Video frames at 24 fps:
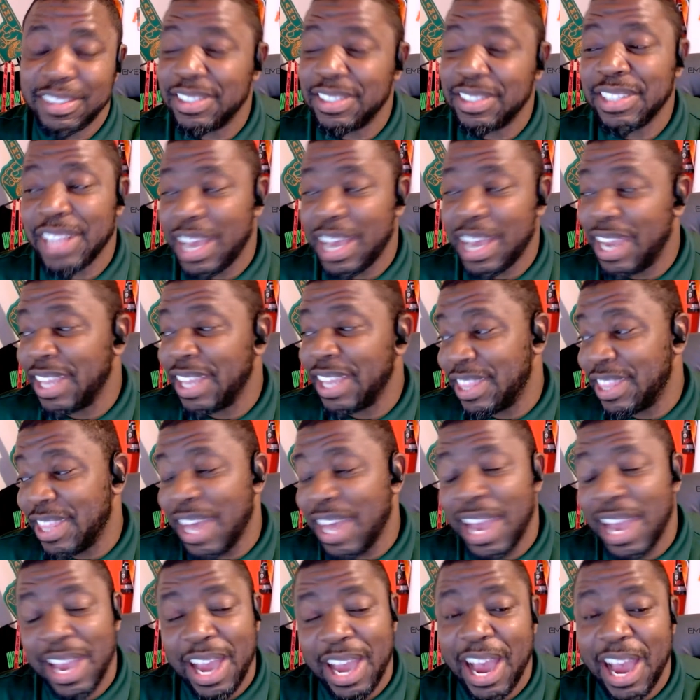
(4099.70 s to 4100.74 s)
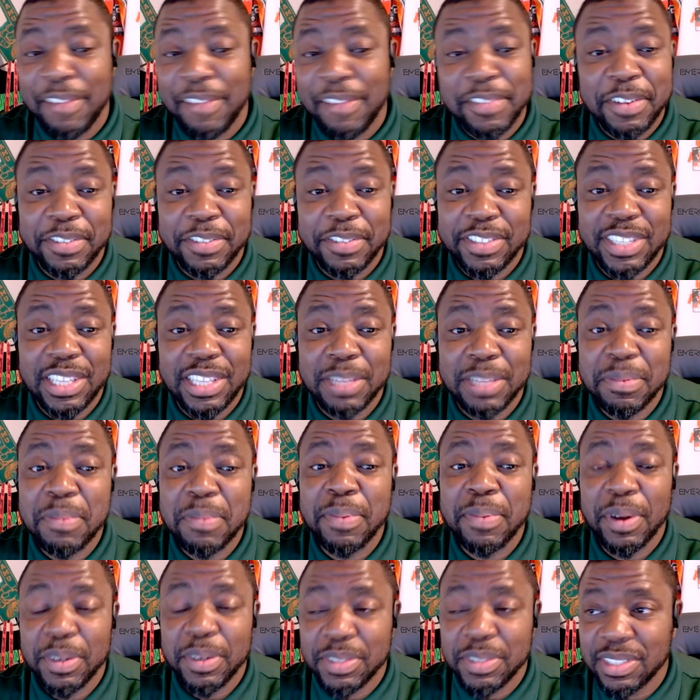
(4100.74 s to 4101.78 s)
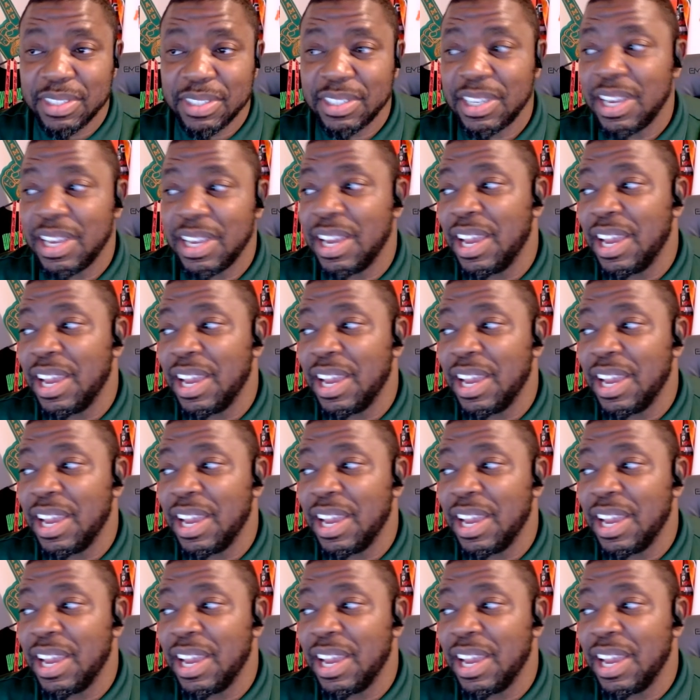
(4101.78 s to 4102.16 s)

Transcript: Like that, I've never seen them in person.